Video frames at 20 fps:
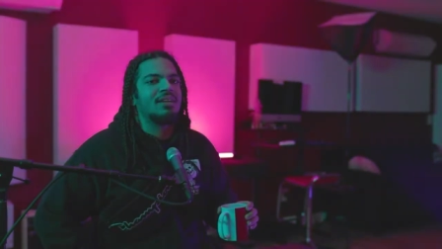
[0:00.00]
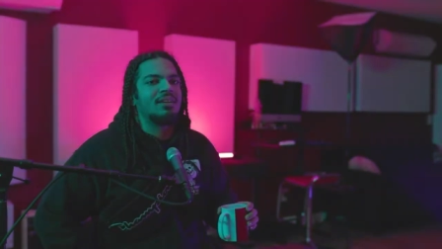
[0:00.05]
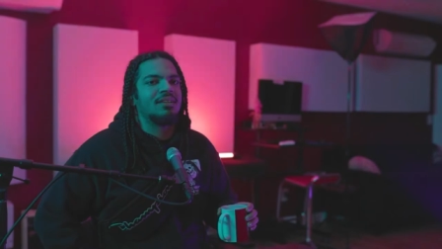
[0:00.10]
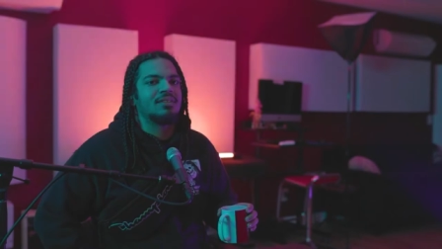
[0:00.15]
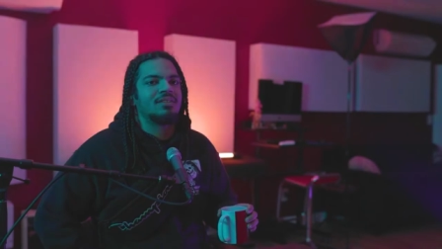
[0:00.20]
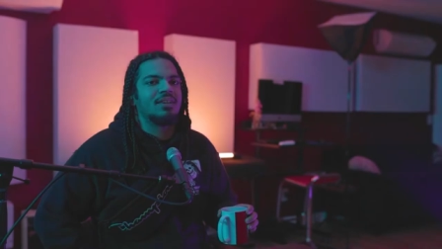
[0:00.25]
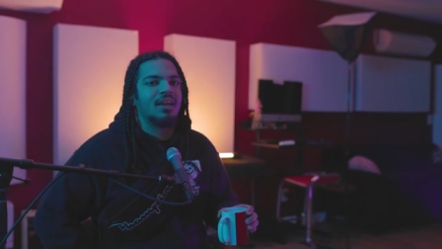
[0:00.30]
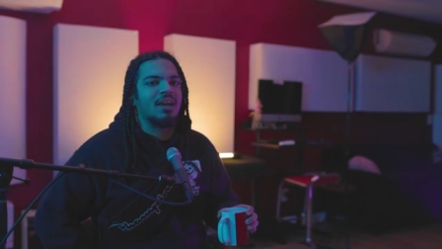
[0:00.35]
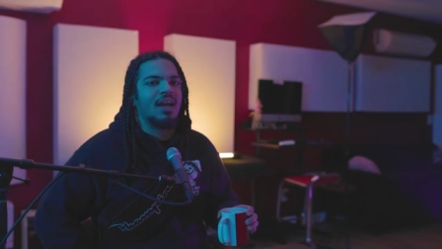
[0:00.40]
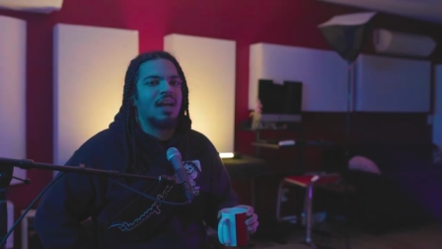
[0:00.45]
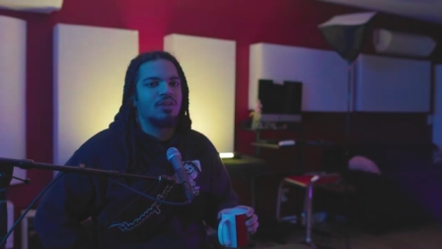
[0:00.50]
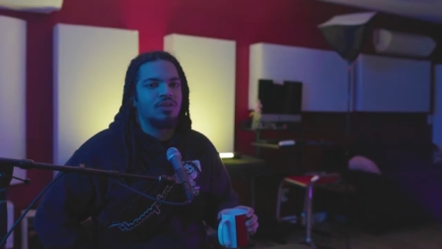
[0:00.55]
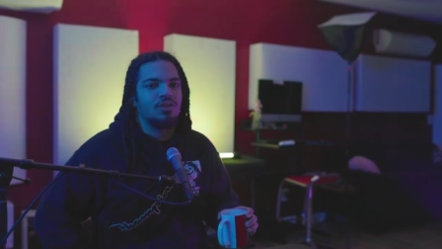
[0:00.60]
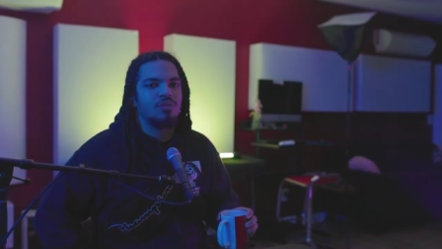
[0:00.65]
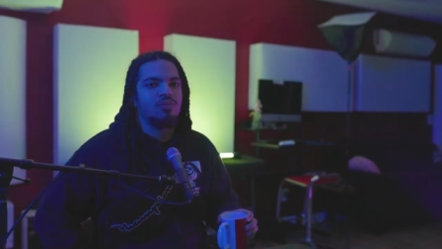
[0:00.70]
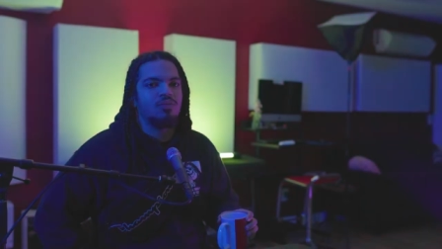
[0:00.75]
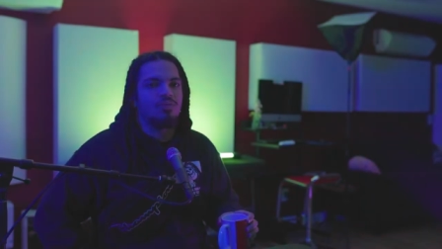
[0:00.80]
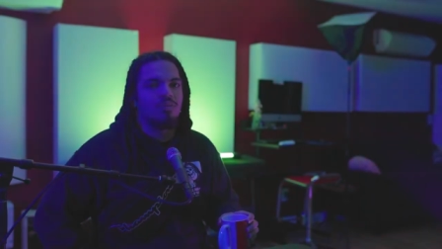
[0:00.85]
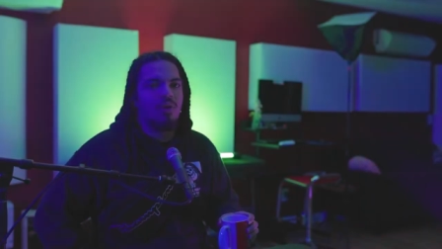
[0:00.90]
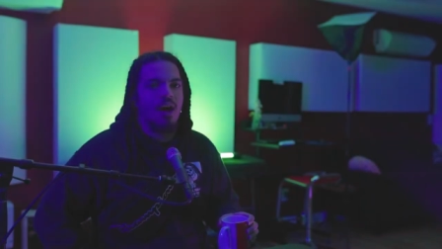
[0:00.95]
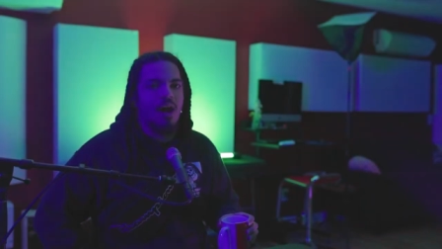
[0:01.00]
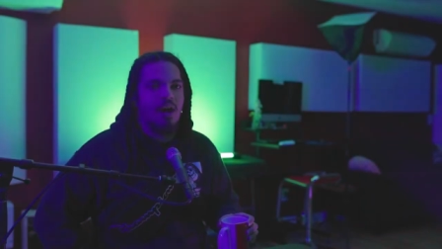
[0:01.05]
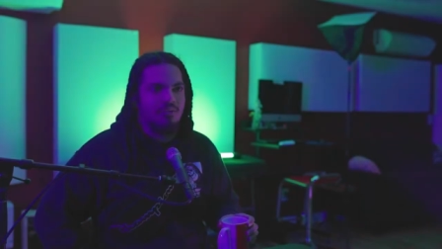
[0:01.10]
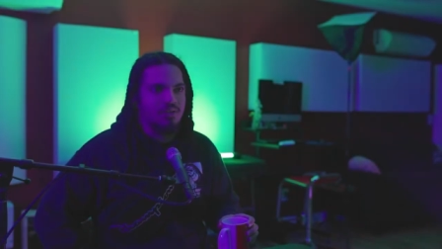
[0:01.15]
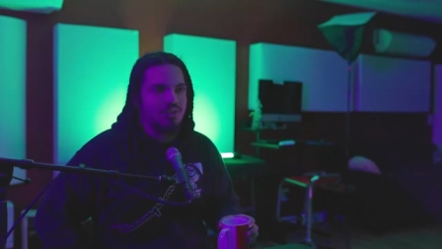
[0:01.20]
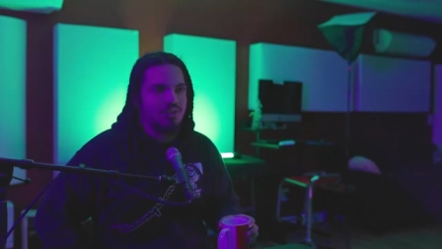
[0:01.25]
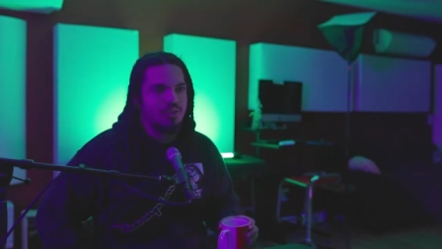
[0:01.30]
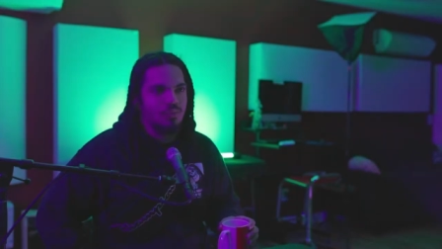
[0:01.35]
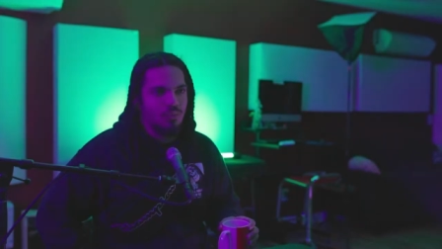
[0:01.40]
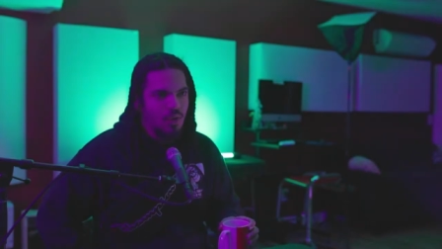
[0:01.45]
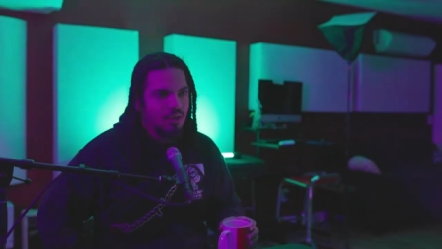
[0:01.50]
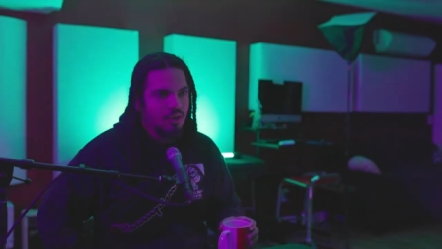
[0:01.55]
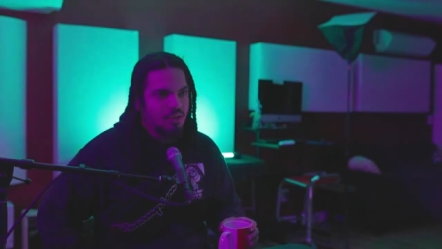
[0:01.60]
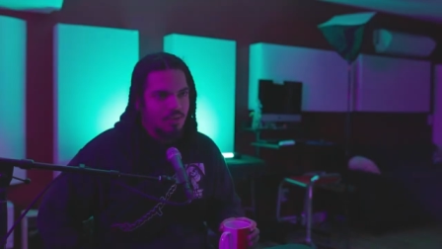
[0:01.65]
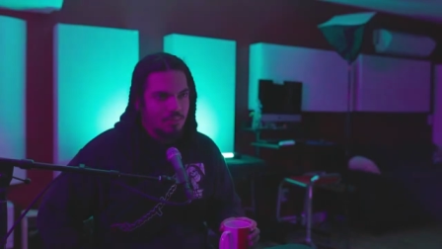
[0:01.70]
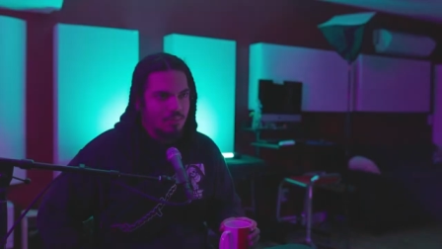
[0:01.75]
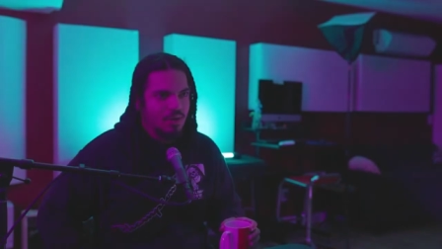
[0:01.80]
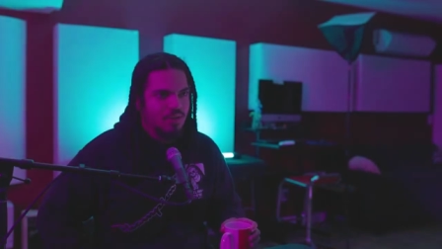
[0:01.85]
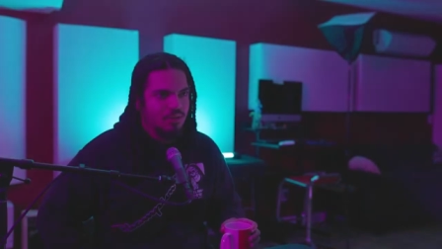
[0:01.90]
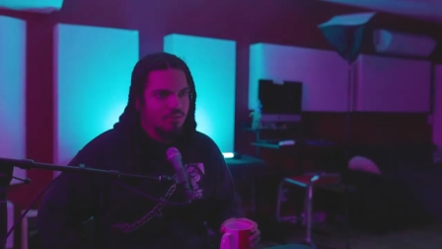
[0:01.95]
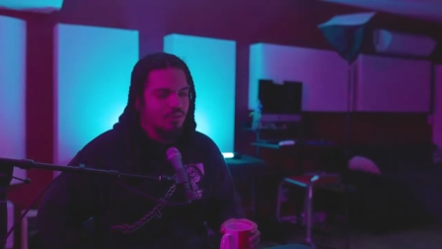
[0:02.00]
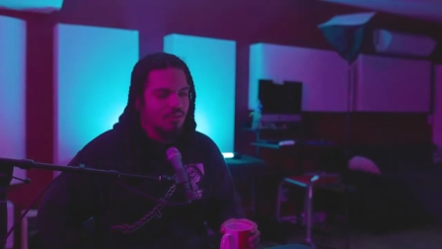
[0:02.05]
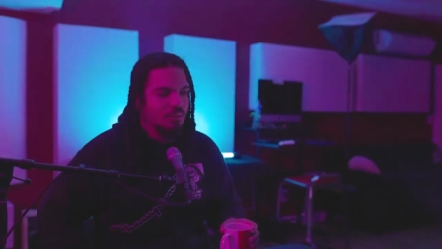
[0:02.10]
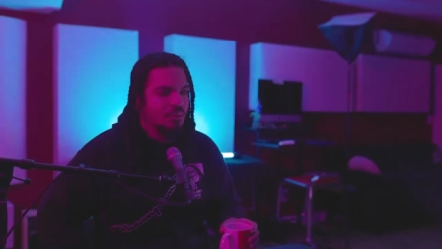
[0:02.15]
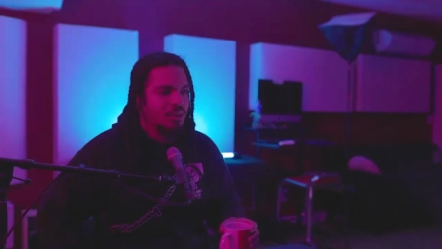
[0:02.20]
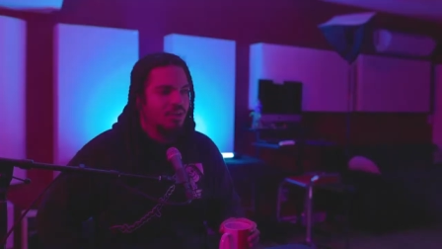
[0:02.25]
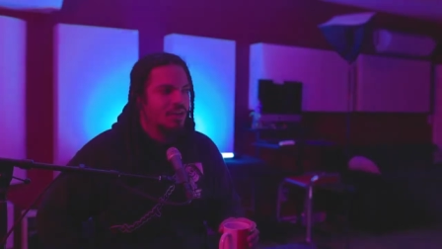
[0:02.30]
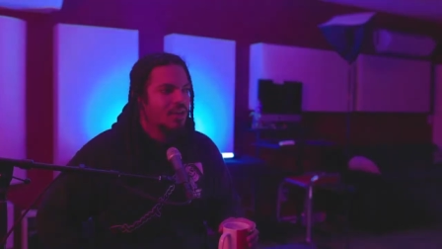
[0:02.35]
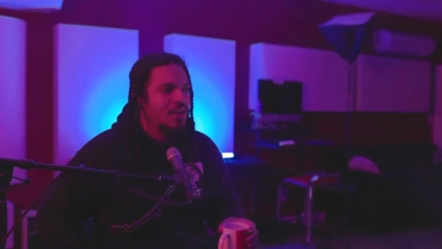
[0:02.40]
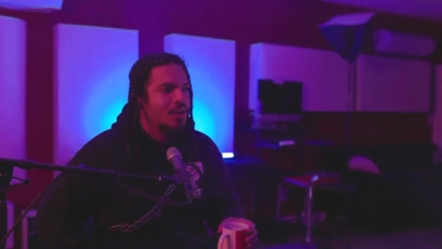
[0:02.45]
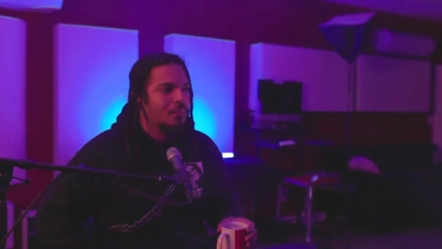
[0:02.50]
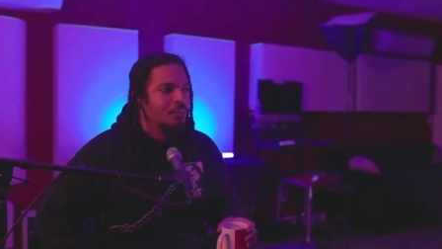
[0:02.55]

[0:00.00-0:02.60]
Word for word: is like I do obviously want the money from it,